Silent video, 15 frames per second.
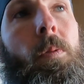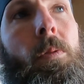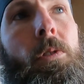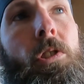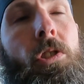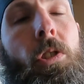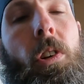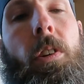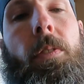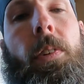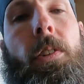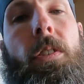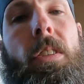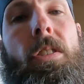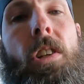just looking
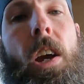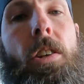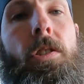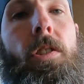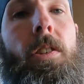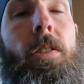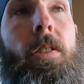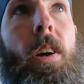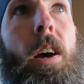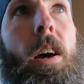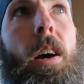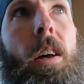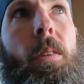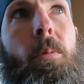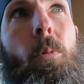for suggestions
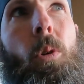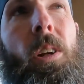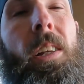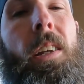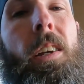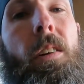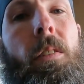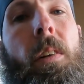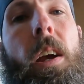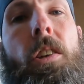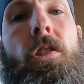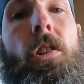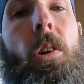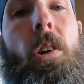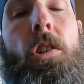on what gear
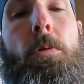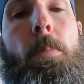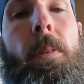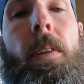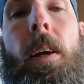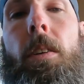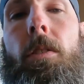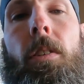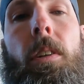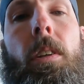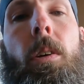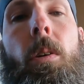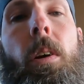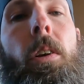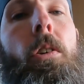ratio I should potentially
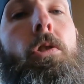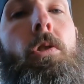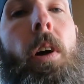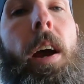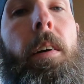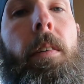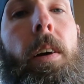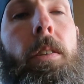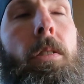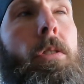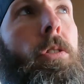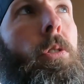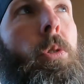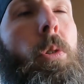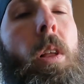do. I know drag
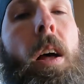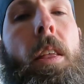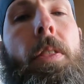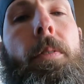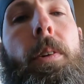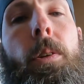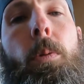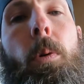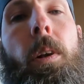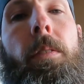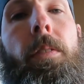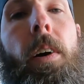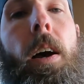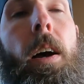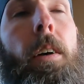racers do a lot of
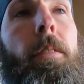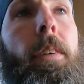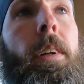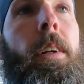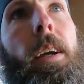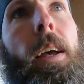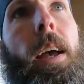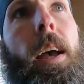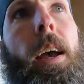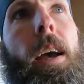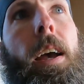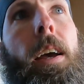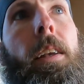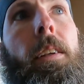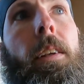325,
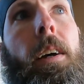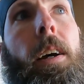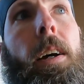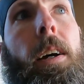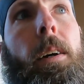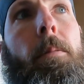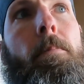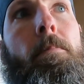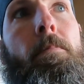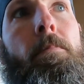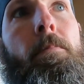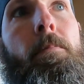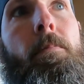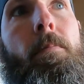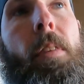and
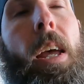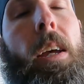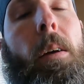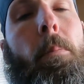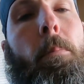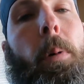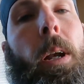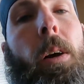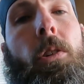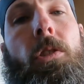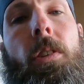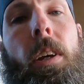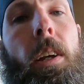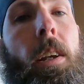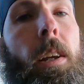but I was
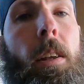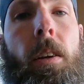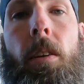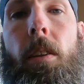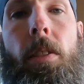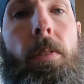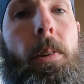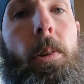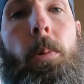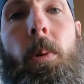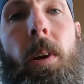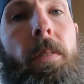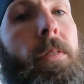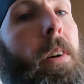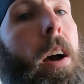thinking either the
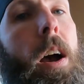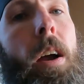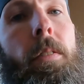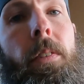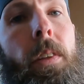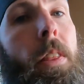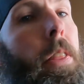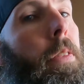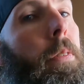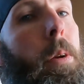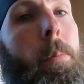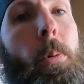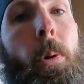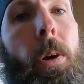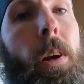325 or the
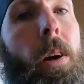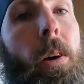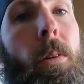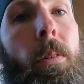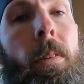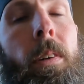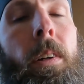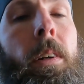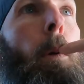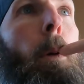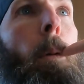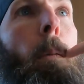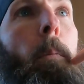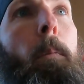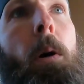3.0.
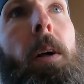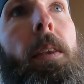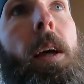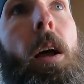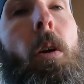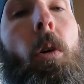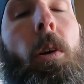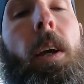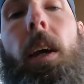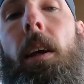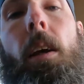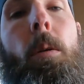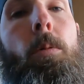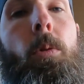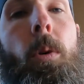But that whole kit
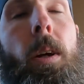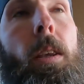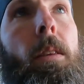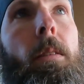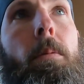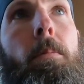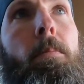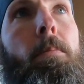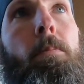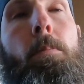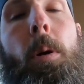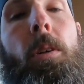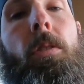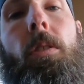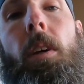comes with
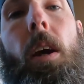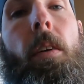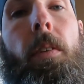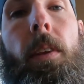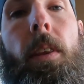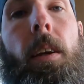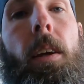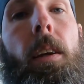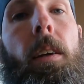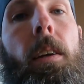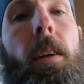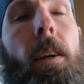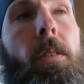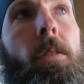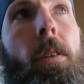basically everything
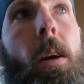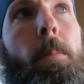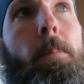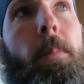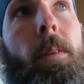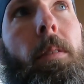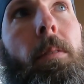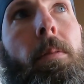except